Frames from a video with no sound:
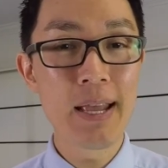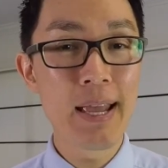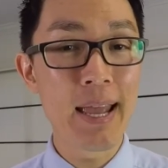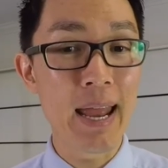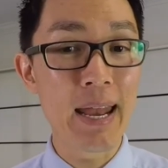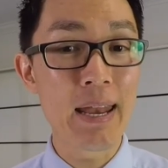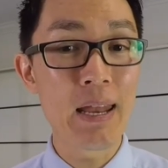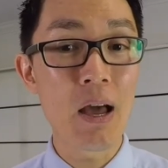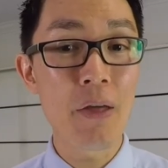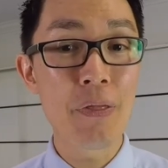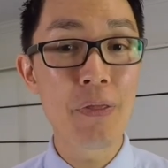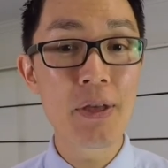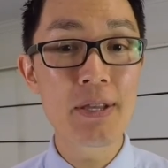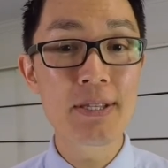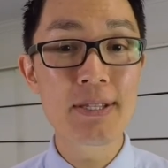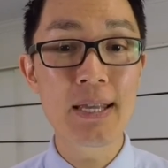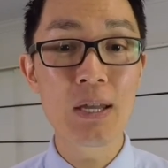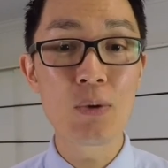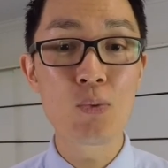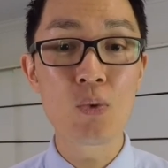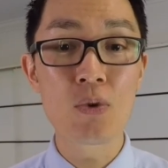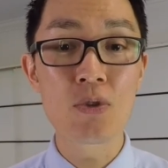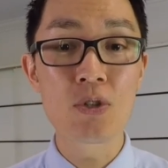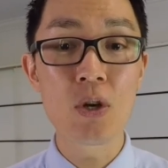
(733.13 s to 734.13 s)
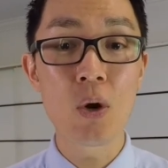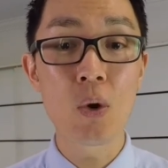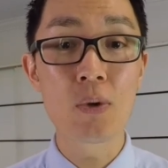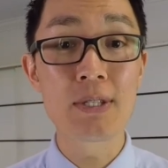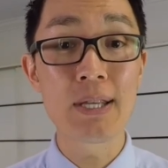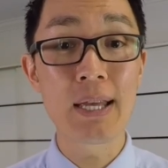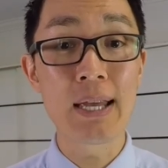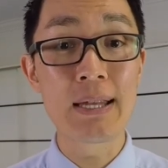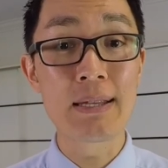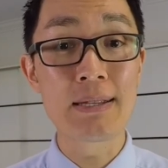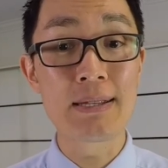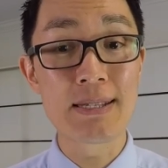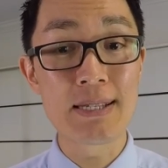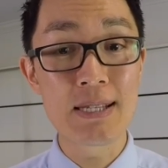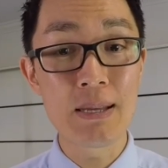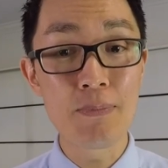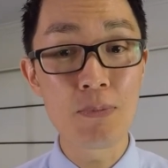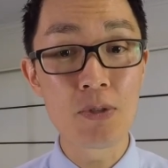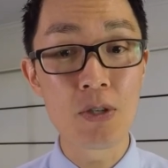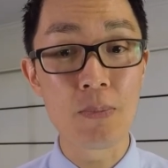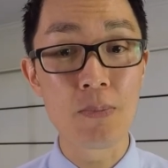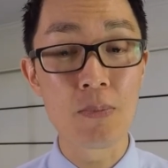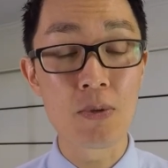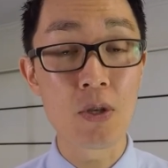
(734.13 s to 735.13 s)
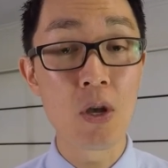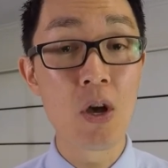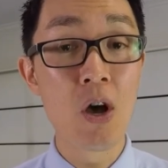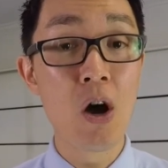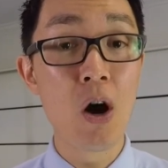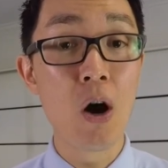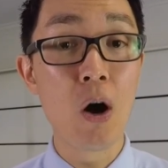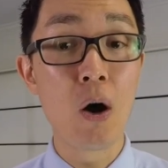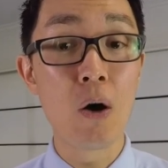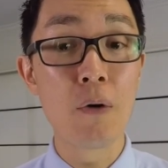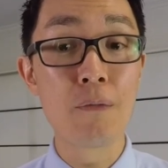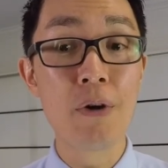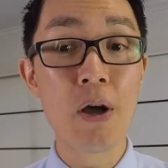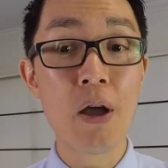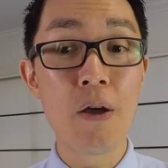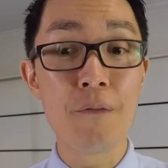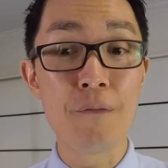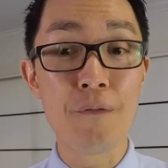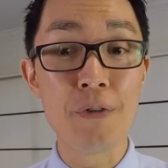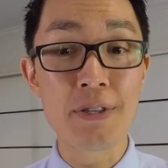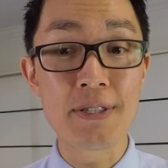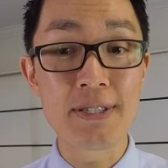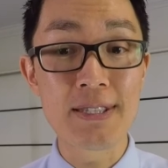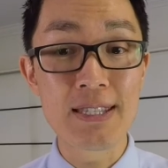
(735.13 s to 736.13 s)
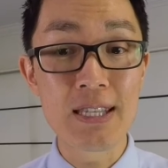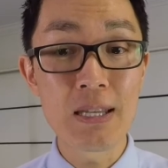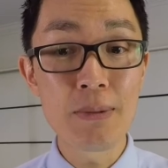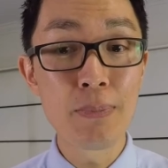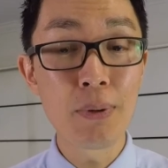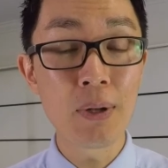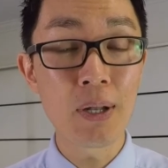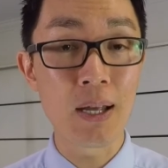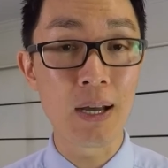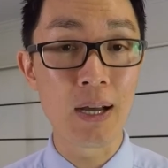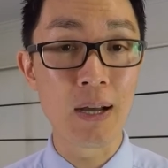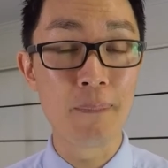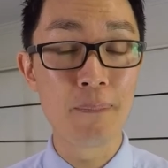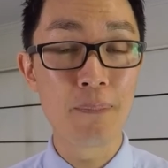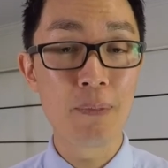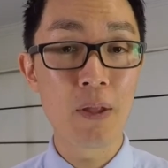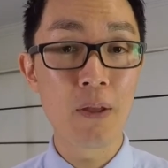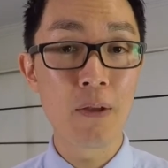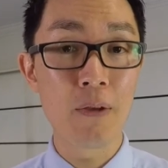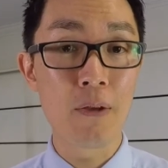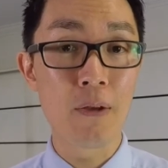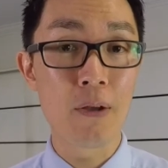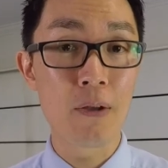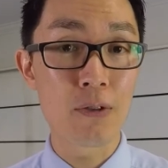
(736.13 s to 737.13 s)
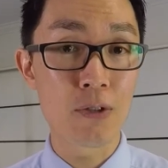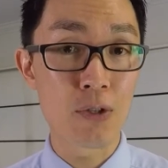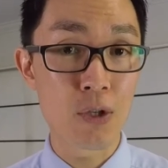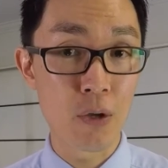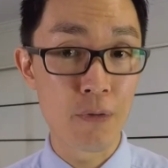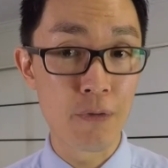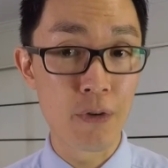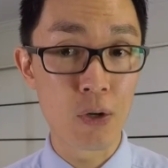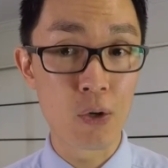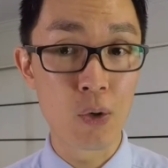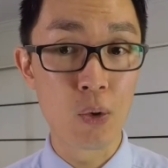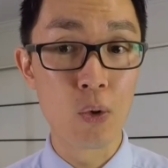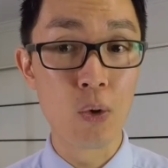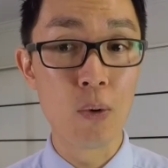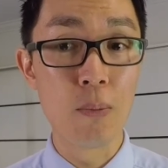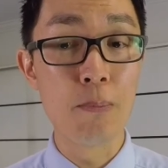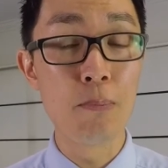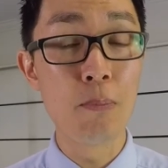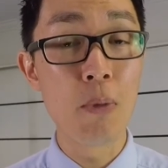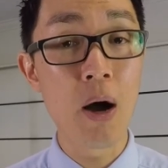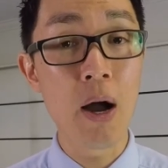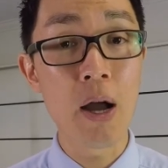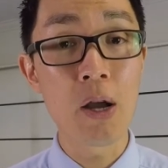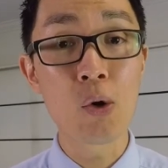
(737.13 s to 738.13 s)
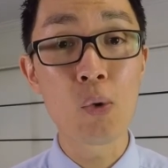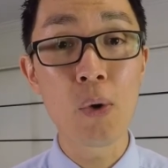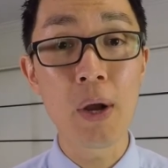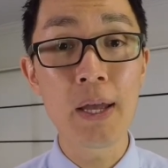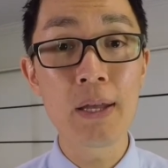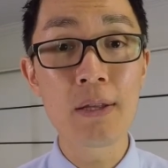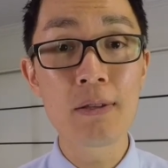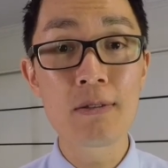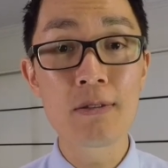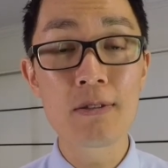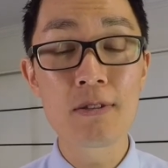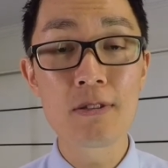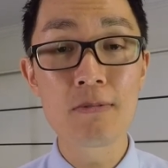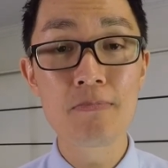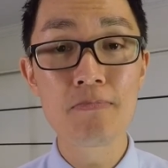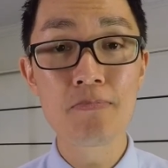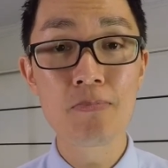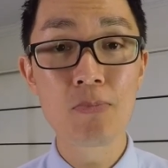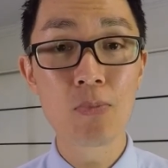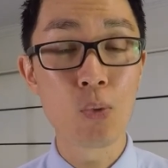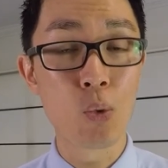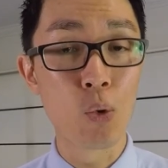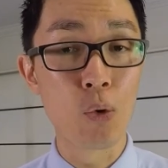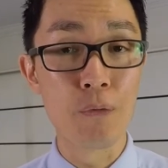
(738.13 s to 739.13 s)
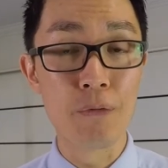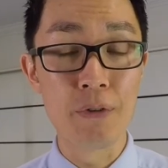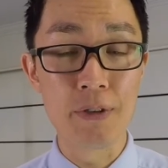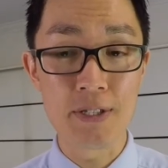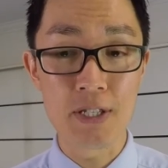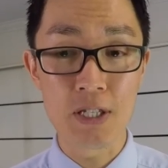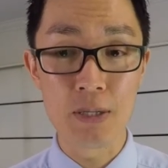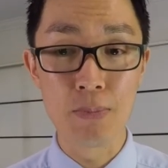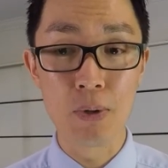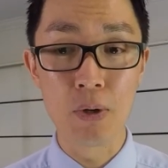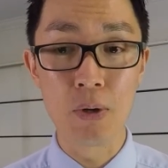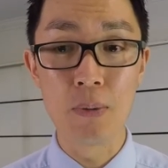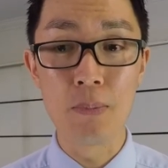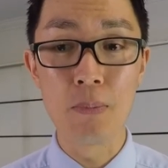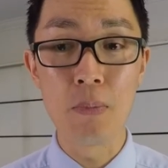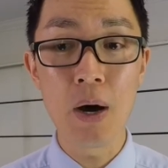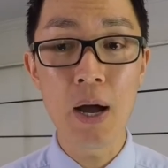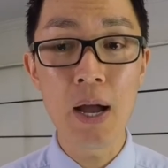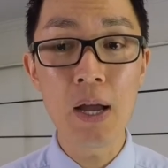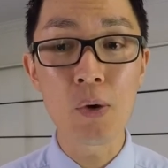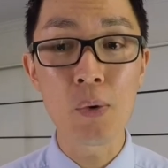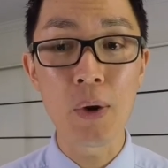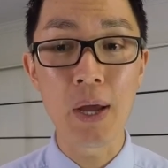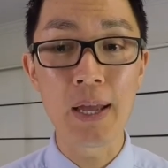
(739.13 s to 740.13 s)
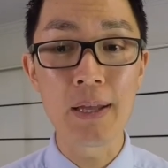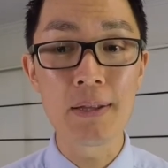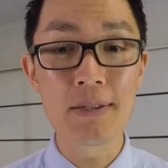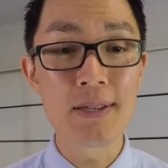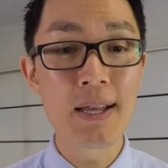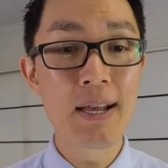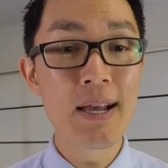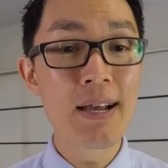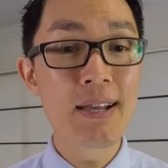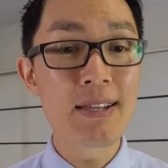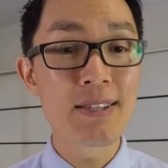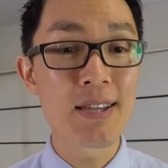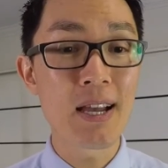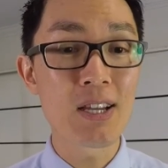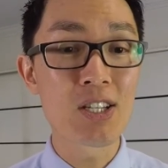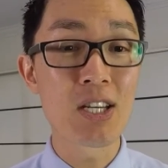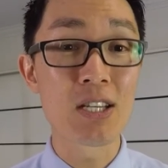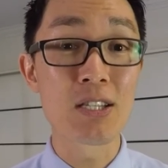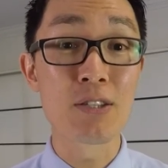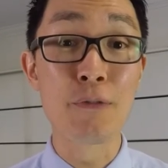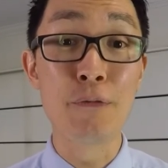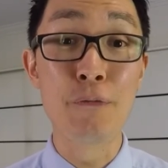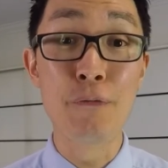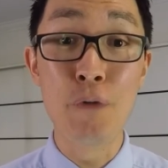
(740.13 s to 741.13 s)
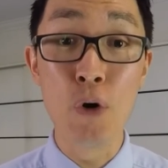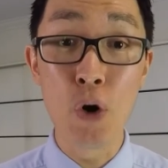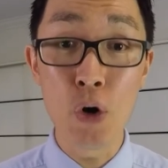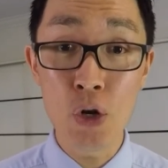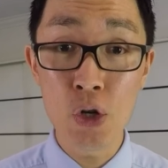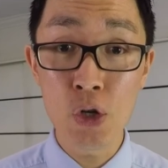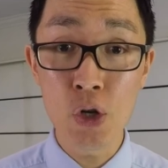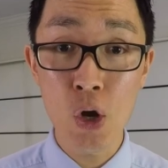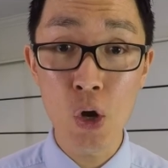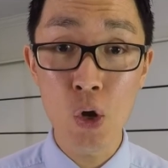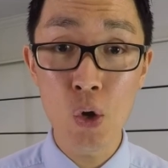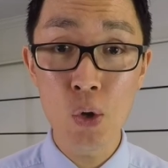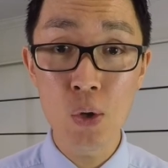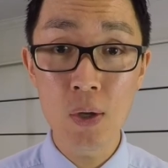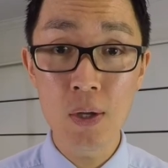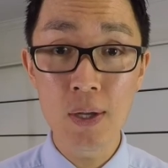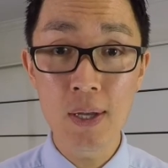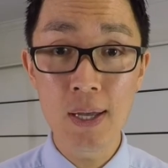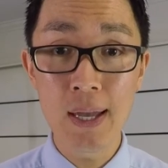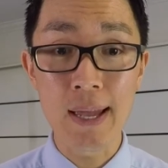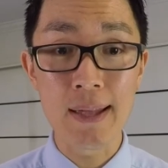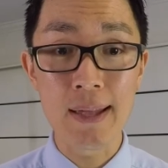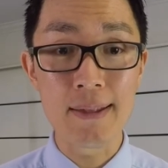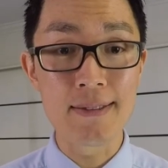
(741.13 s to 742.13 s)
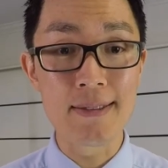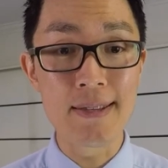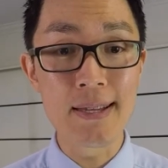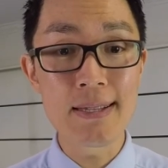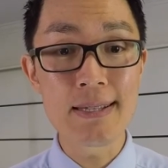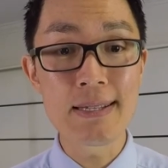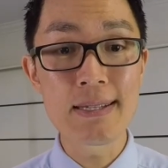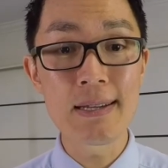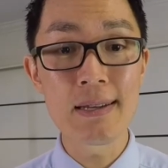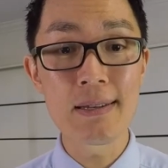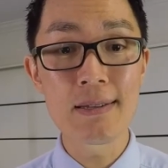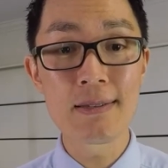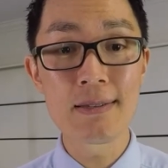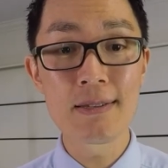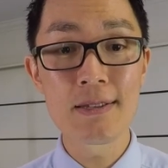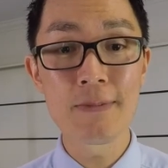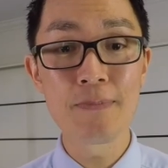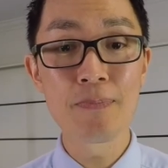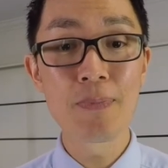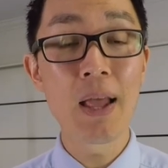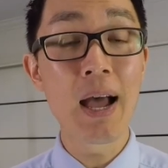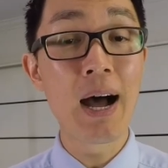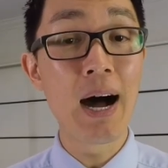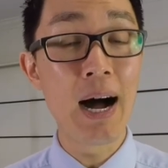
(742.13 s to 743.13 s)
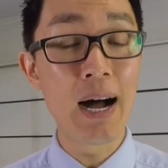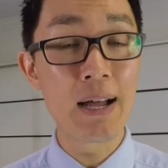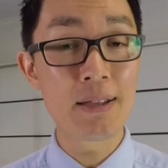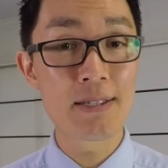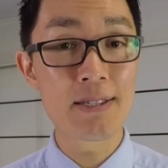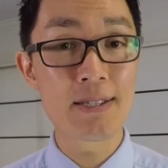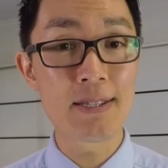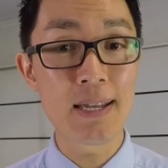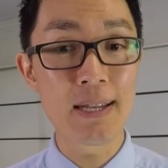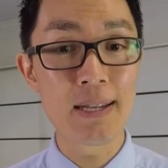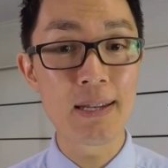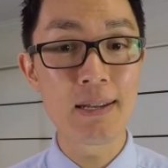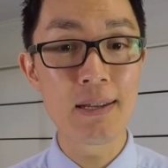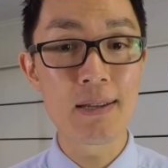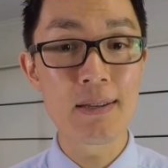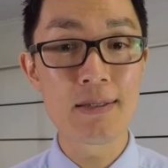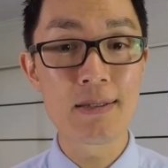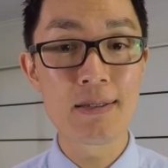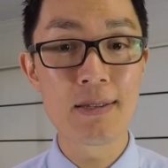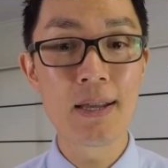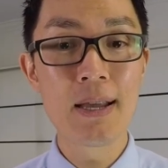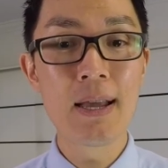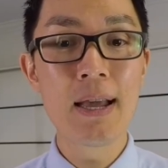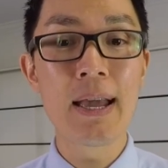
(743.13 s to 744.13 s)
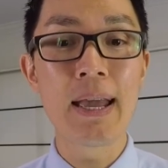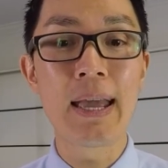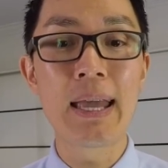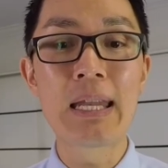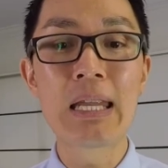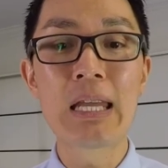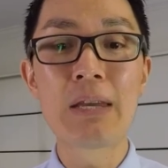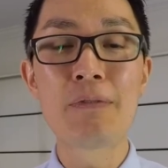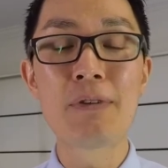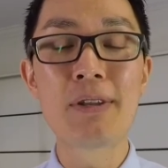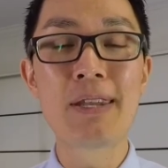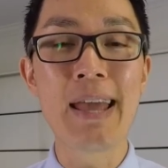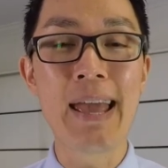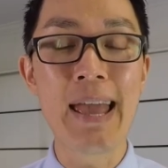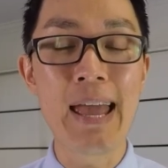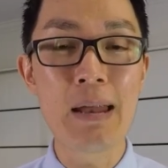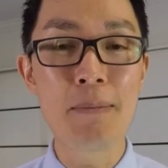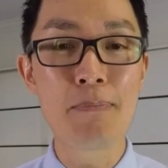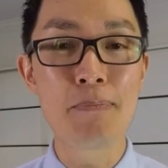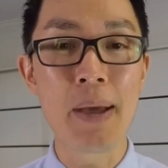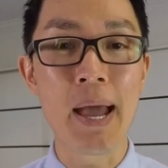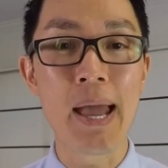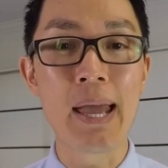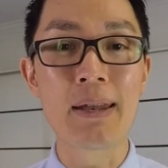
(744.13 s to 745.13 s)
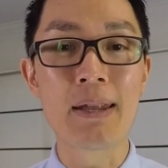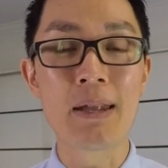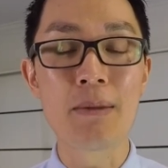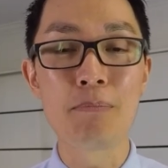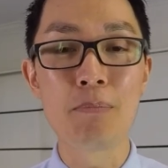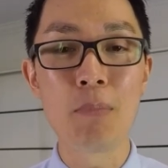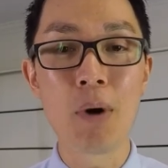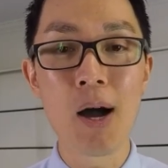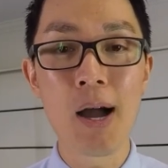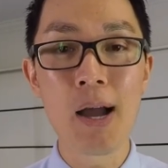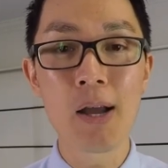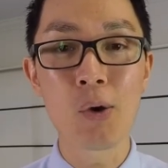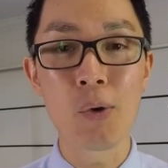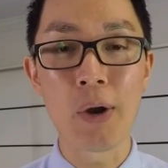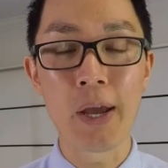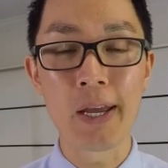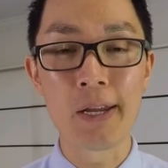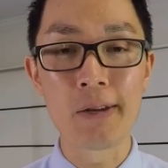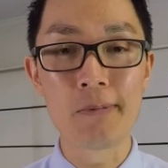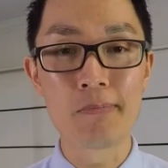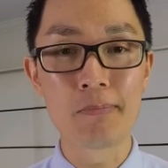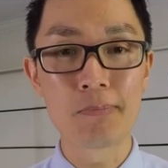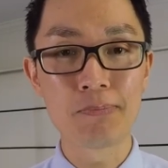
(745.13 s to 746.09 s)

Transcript: And now this can result in symptoms of vestibular cervical migraines or vestibular migraines, such as vertigo, dizziness, unsteadiness, and even head pain and migraine.